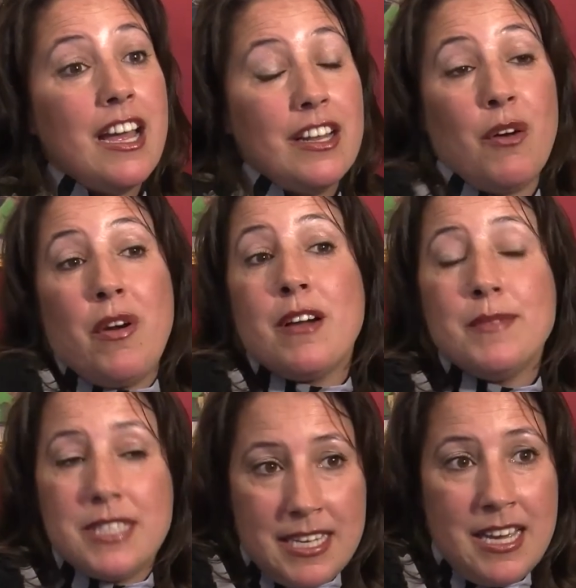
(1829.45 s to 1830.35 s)
Now, where I'm
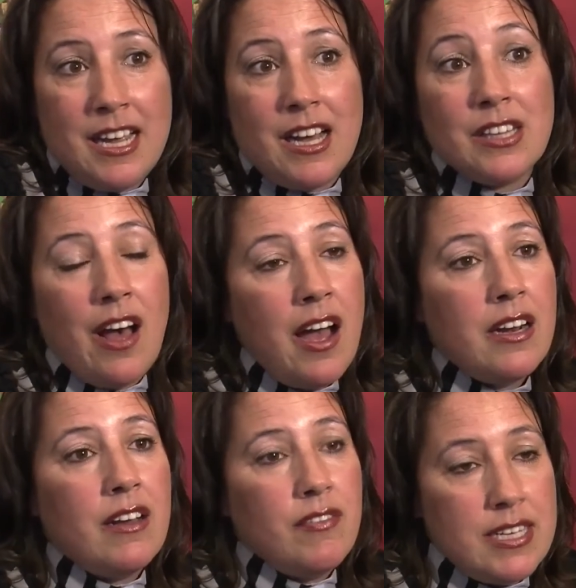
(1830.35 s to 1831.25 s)
seeing a
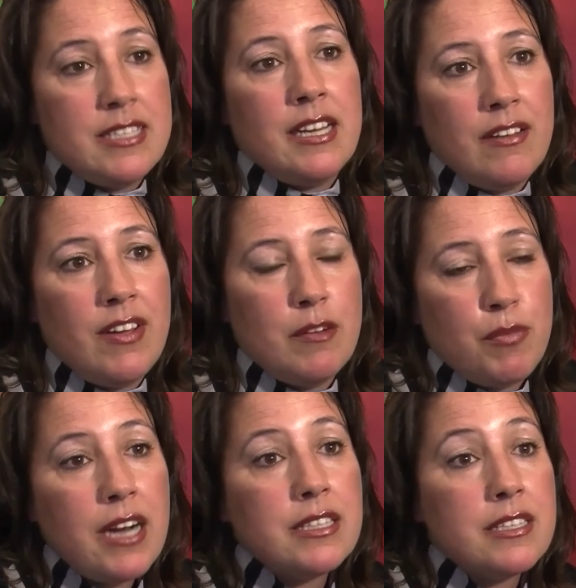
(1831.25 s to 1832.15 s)
lot of these innovative
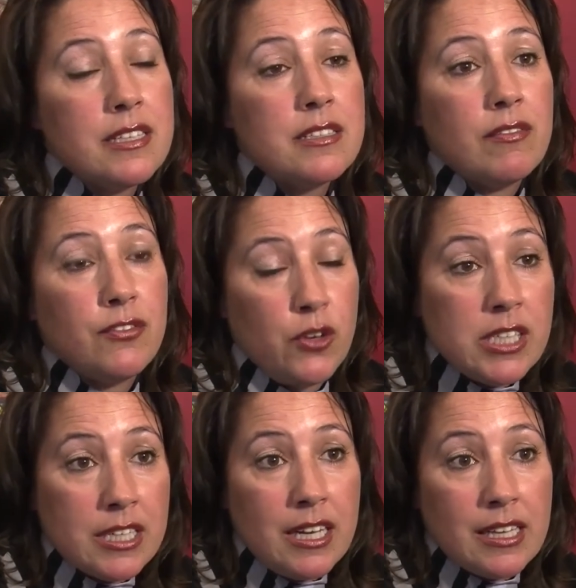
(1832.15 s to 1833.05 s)
practices,
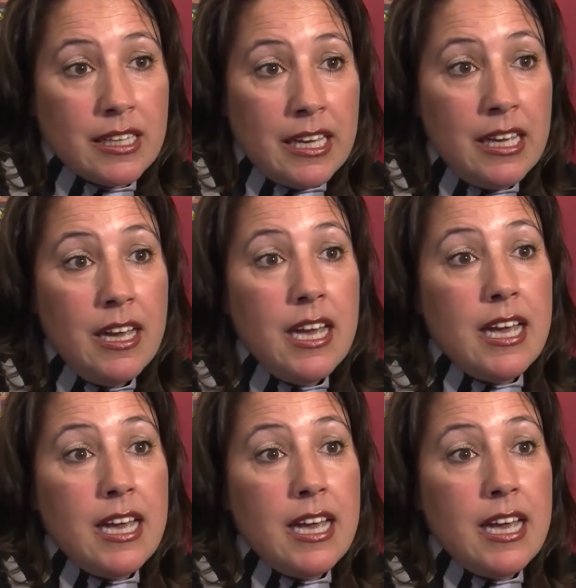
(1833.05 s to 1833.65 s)
unfortunately,